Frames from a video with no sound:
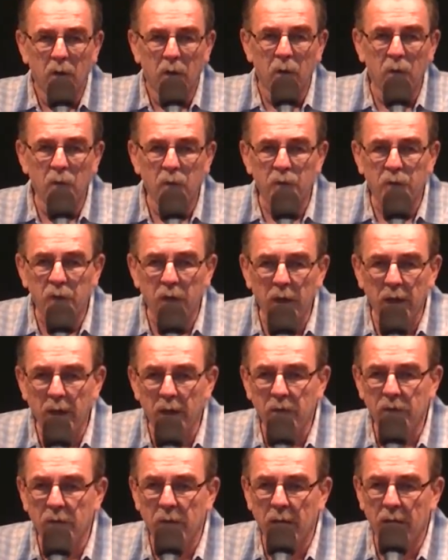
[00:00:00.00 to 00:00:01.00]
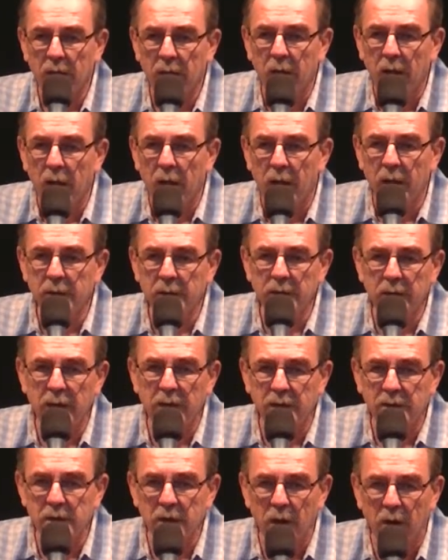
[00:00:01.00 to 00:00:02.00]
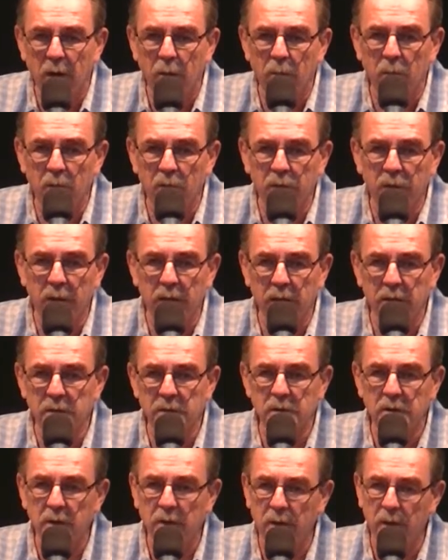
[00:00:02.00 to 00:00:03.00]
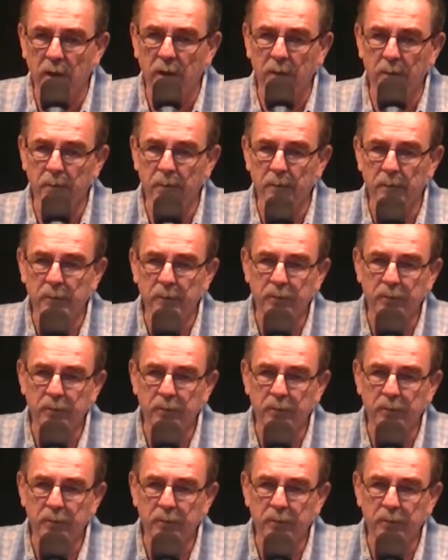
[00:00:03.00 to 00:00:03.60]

who think that God did terrible things to them.